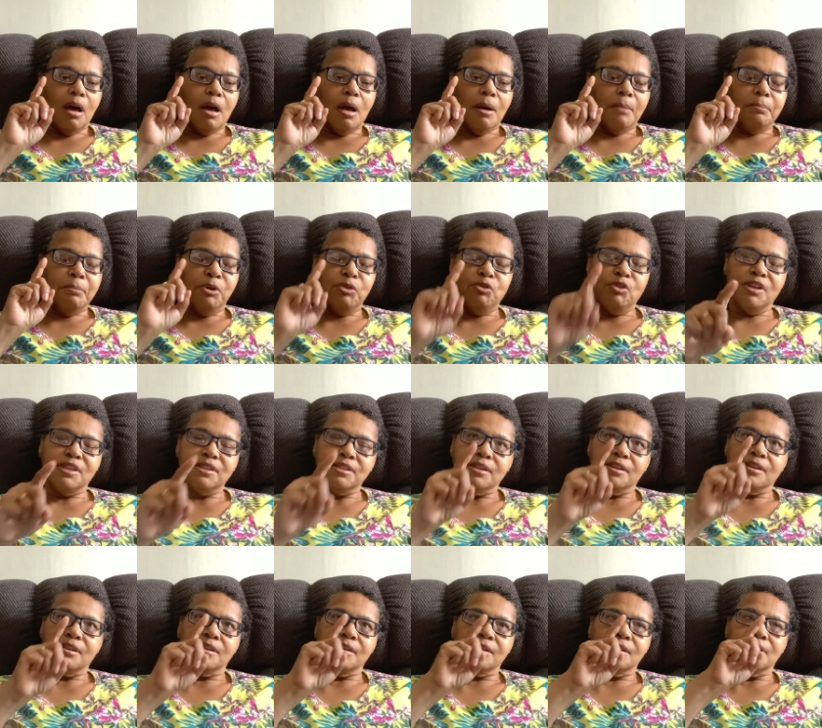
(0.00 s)

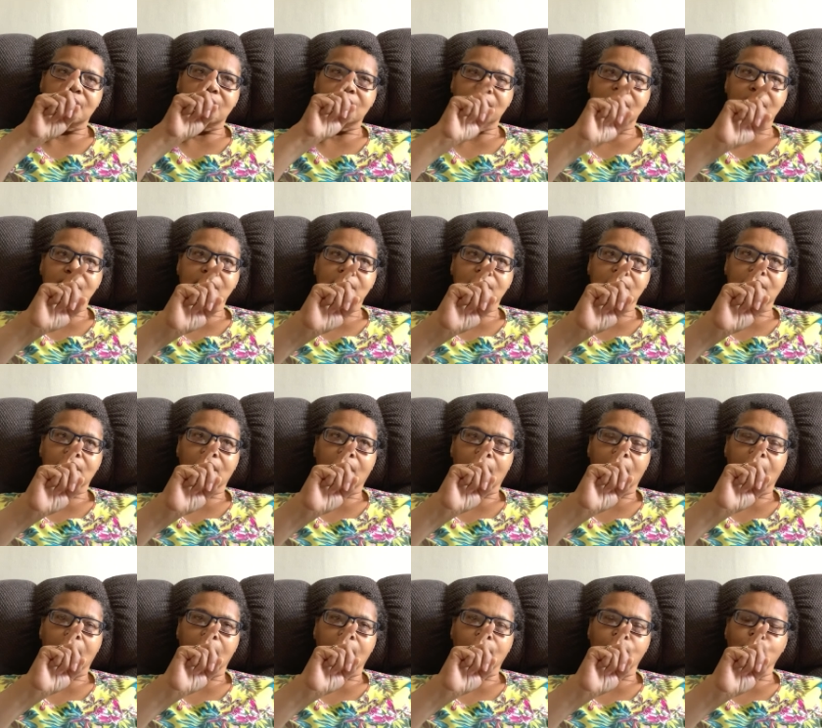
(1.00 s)
Marissa
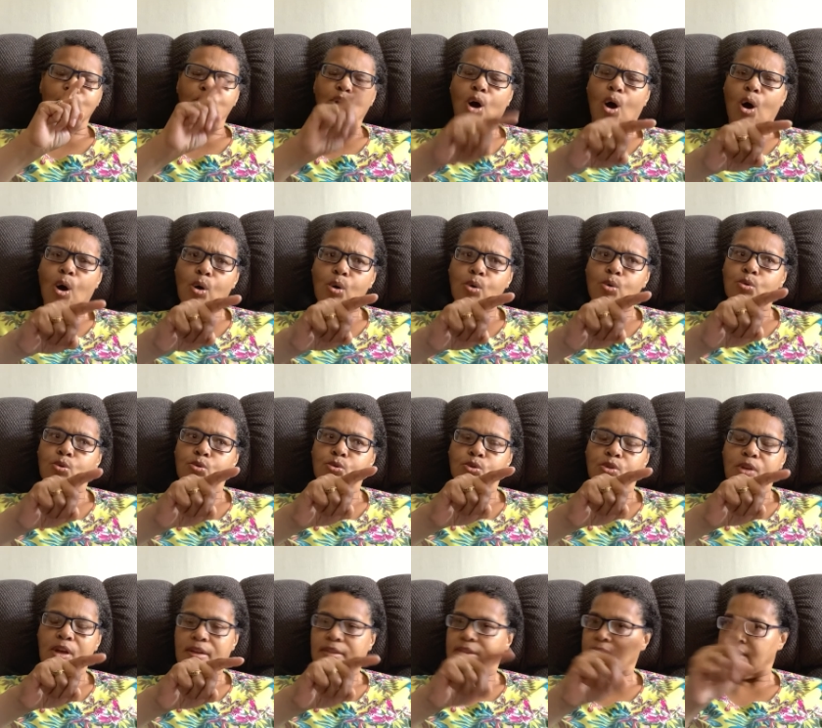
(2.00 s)
knows
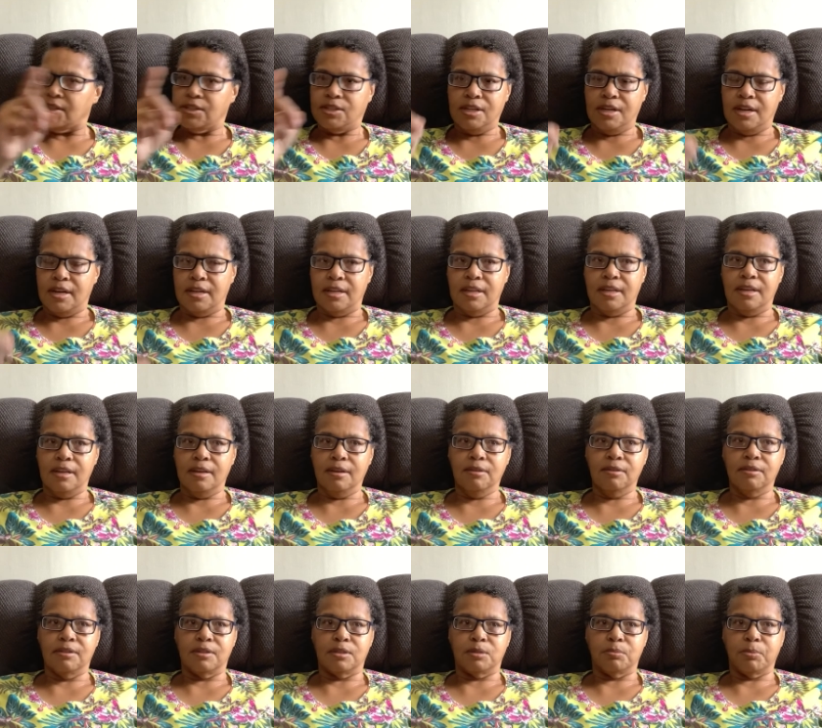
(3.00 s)
that she didn't kill
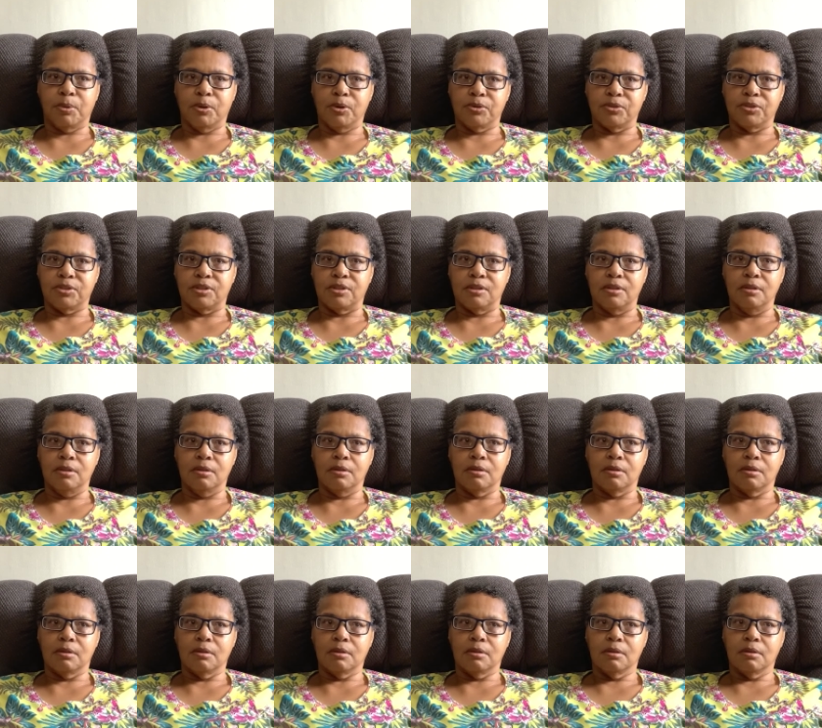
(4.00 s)
this person.
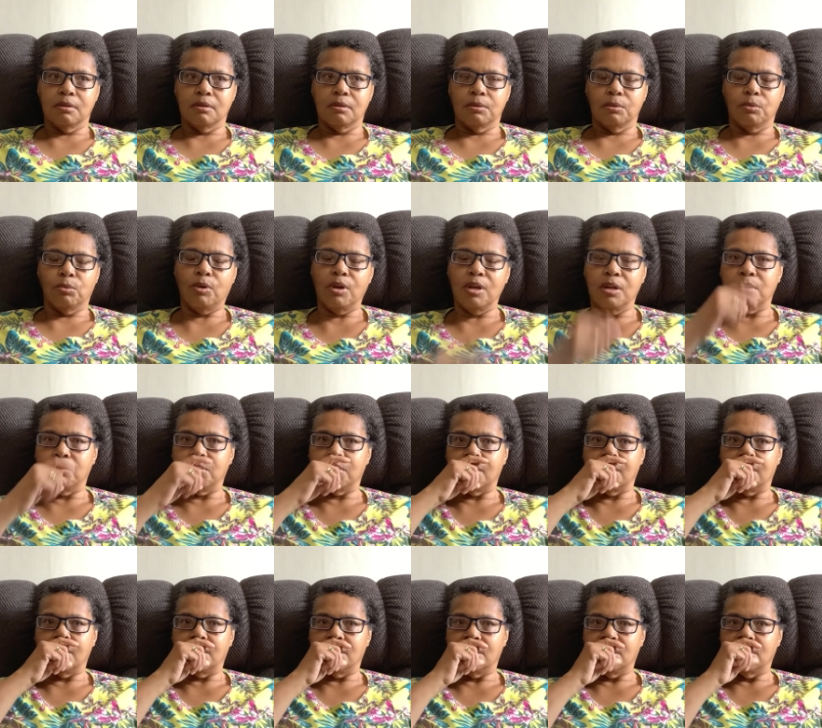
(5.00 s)
Wait a
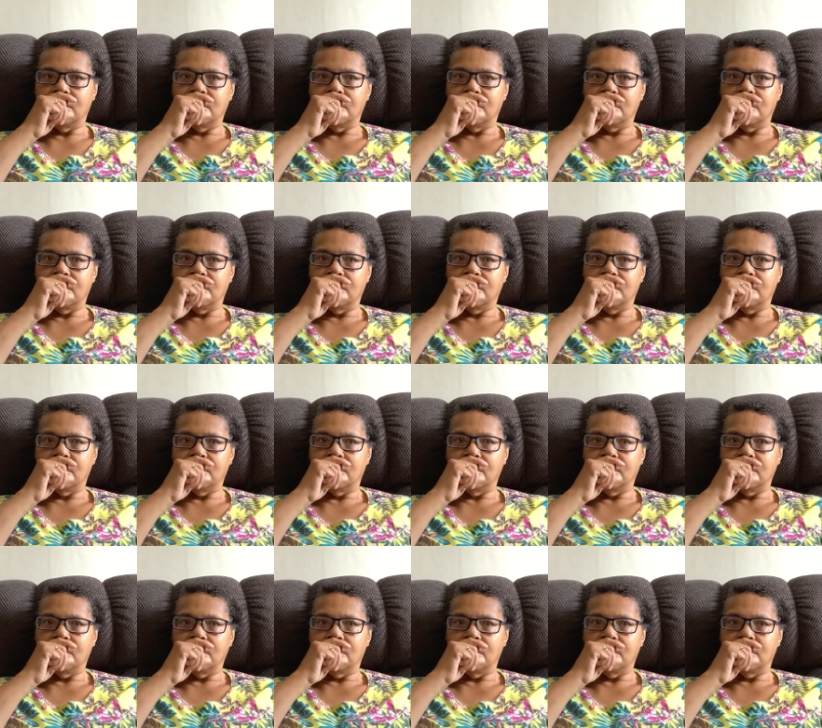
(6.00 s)
minute.